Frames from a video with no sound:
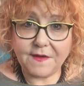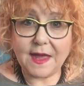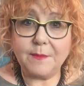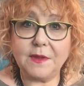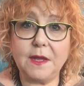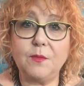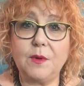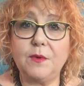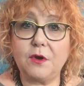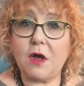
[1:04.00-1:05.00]
family,
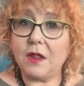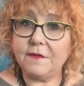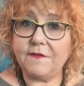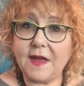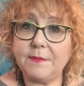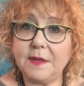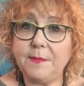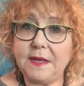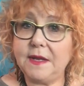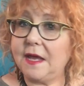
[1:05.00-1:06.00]
we would call a family
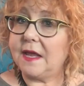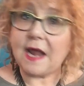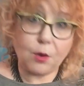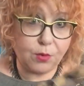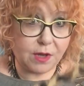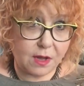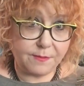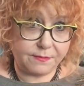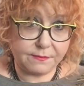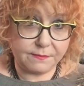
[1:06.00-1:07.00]
meeting and out would
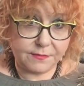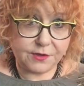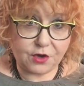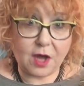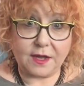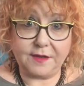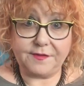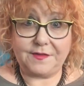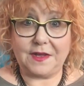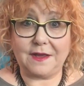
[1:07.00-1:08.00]
come the talking
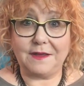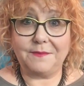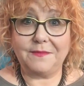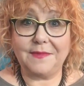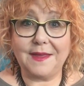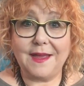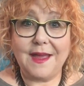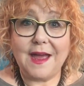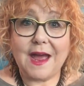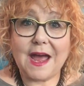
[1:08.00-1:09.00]
stick.
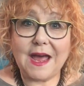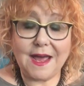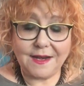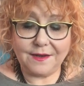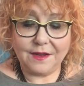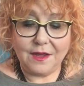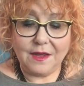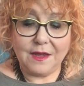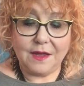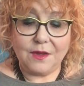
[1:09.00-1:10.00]
And
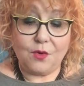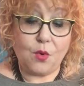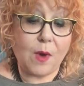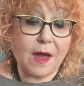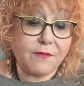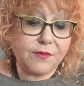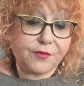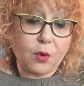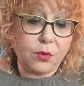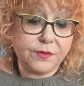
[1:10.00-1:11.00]

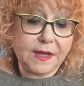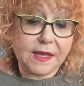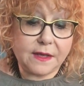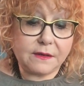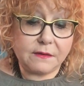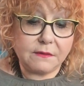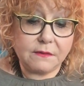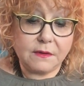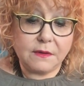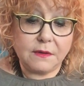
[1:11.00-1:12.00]
whoever's holding it
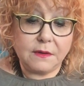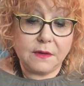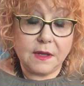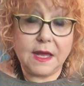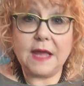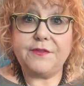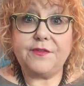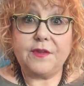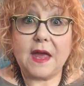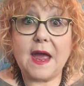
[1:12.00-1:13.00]

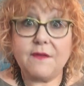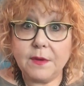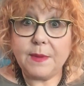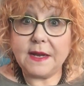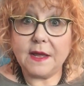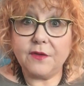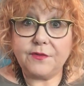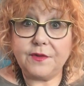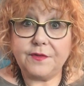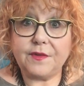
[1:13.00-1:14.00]
gets everybody
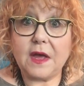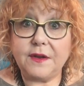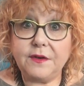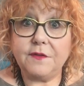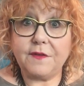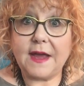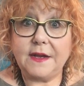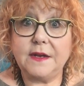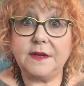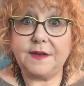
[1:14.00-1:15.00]
else's
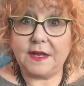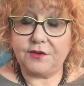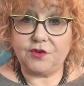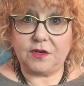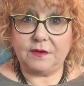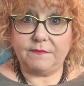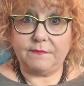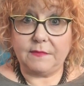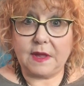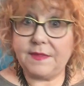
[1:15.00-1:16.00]
undivided attention.
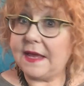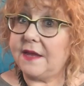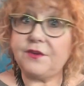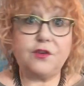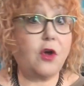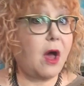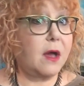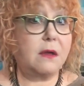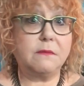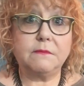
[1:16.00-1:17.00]
And they get to
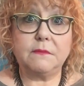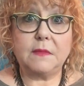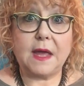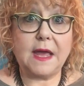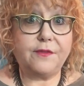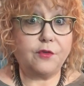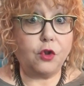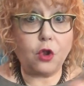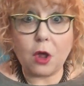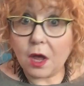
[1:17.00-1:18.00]
talk as
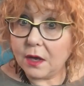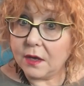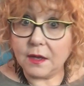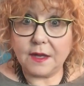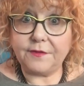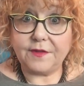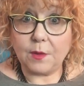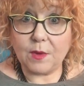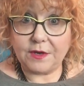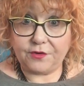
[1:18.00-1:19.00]
long as they
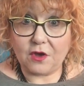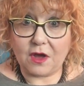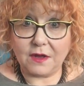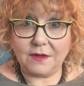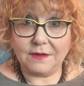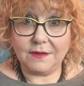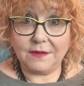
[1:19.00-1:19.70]
want to talk.